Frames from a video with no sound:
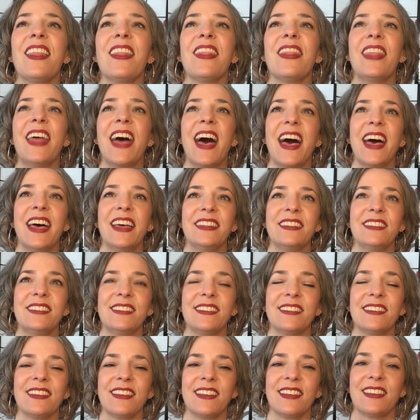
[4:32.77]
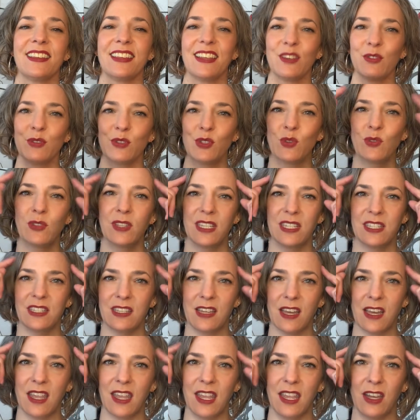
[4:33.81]
that I was only
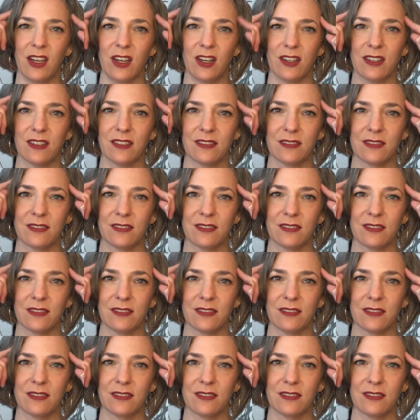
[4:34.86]
stuck here,